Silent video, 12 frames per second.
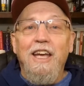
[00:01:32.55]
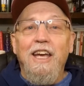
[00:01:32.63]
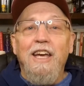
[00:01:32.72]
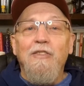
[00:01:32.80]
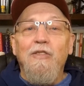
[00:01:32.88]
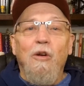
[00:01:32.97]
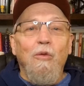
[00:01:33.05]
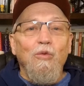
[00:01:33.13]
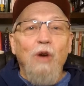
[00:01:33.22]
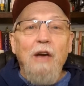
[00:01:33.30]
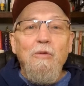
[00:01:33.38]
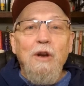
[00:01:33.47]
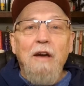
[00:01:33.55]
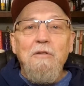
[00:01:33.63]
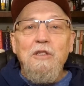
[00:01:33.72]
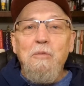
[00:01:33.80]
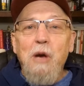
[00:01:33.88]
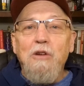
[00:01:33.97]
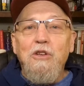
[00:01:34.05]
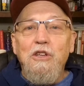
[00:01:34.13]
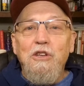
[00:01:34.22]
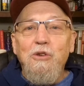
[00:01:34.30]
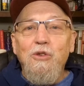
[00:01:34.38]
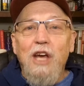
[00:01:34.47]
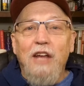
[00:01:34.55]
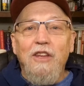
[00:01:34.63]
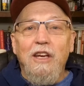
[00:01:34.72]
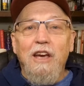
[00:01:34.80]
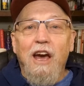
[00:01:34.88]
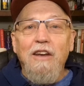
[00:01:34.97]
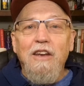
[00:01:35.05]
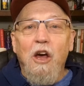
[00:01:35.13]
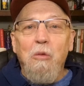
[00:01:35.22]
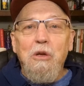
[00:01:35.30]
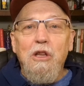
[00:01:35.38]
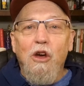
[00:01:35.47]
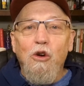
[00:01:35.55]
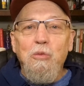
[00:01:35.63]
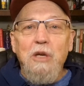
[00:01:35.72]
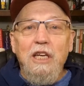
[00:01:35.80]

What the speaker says: And right when I was about to do that, the guy down below me,